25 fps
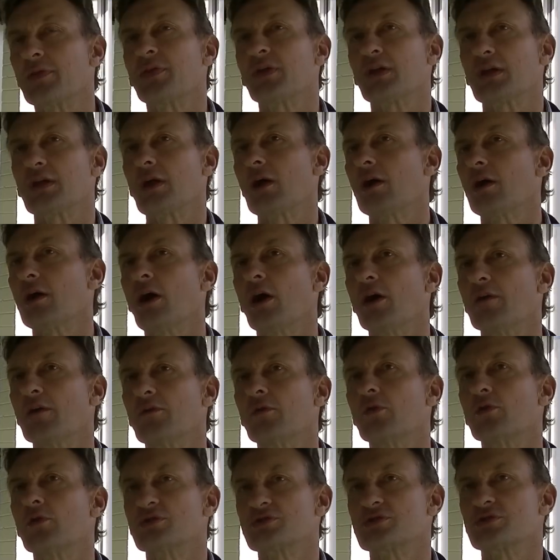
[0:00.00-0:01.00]
think uh,
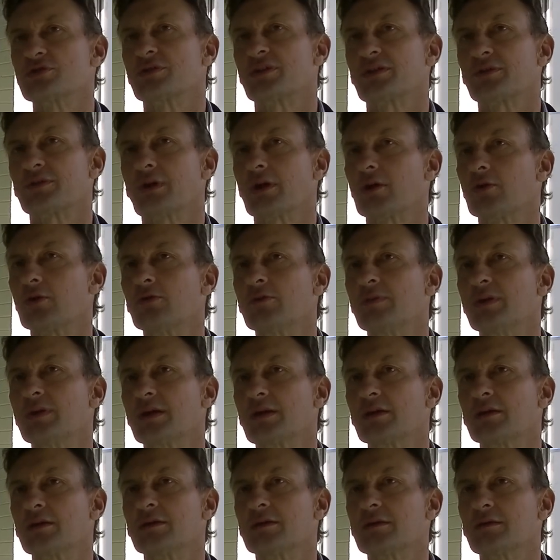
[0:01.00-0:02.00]
overall she'll struggle
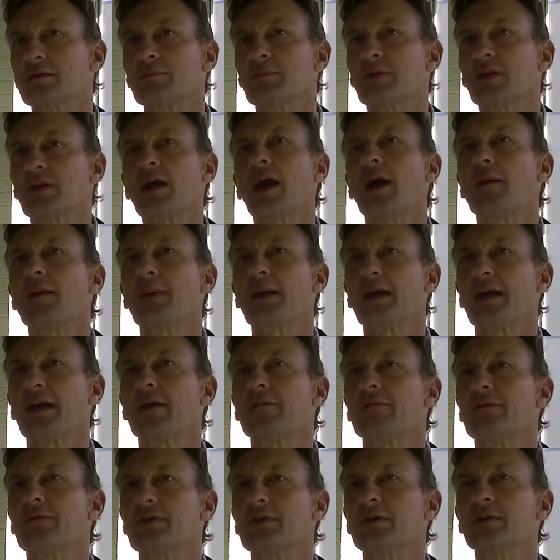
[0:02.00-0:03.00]
because you, you can't make
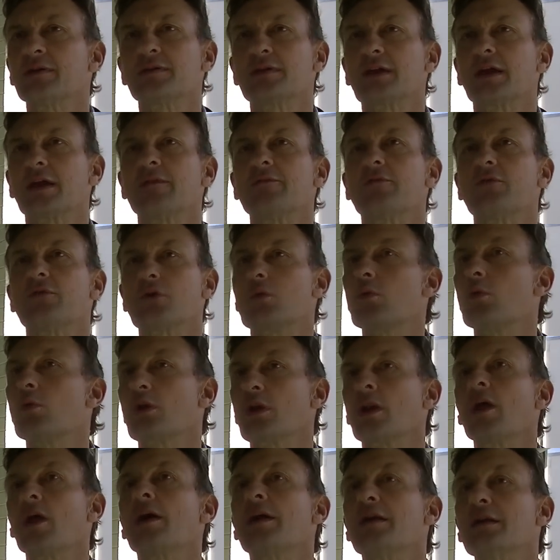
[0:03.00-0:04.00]
up for 10 foot of
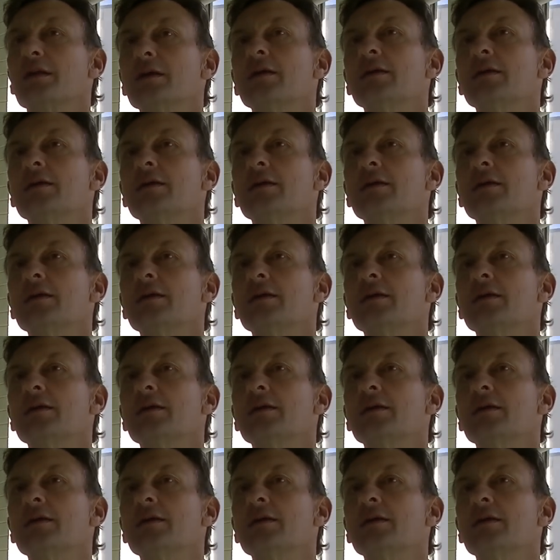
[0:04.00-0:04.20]
waterline.